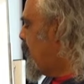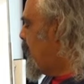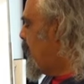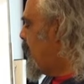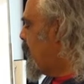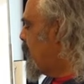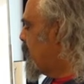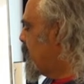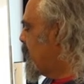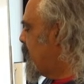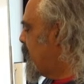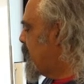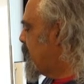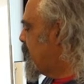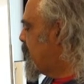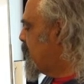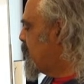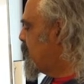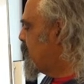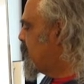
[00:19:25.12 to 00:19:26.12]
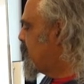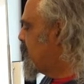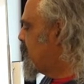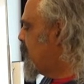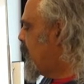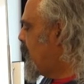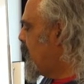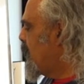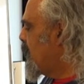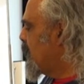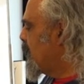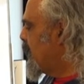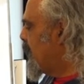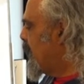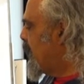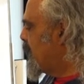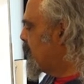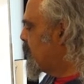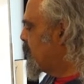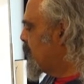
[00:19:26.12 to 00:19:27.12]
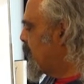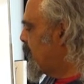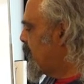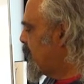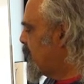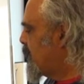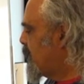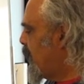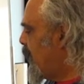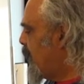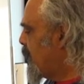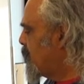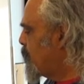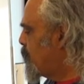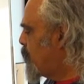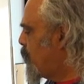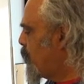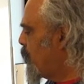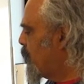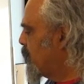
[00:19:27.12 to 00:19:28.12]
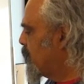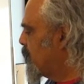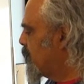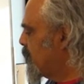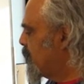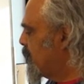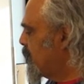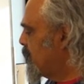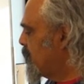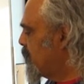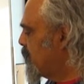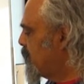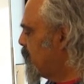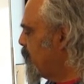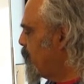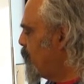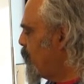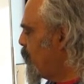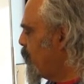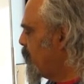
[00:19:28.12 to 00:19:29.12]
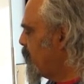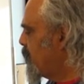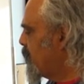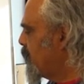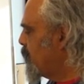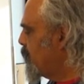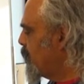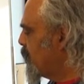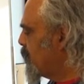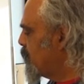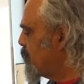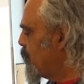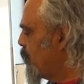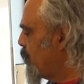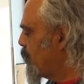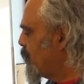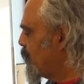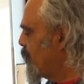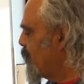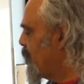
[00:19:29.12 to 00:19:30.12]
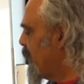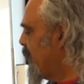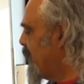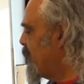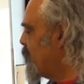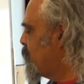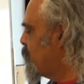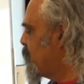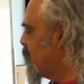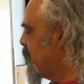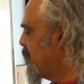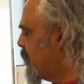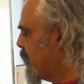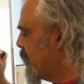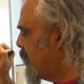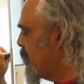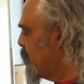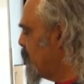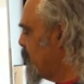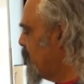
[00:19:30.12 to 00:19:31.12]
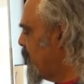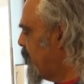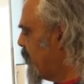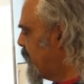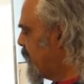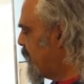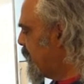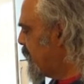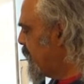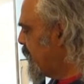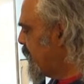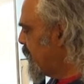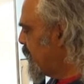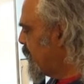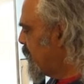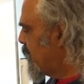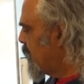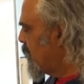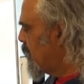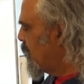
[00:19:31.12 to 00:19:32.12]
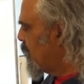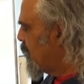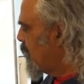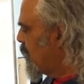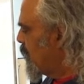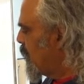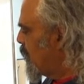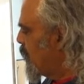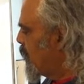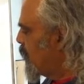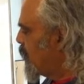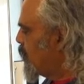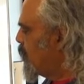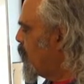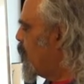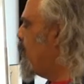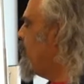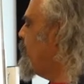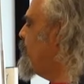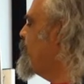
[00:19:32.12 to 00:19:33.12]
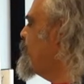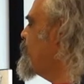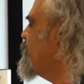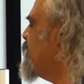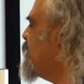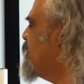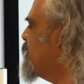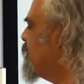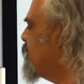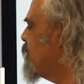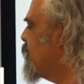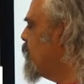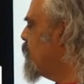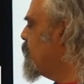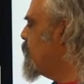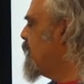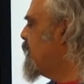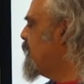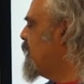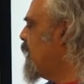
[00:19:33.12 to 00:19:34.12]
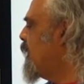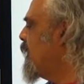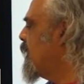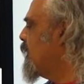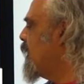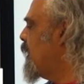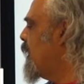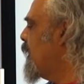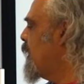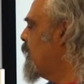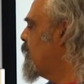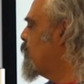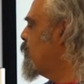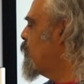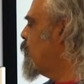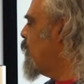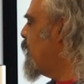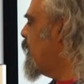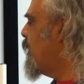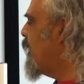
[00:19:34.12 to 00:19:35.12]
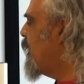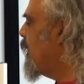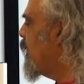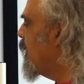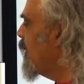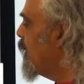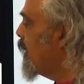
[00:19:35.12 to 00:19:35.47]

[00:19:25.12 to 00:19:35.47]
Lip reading: And then this is dark, as at that point, this is the point in which point of entry into the inner ear. So this is going to be dark, and voila.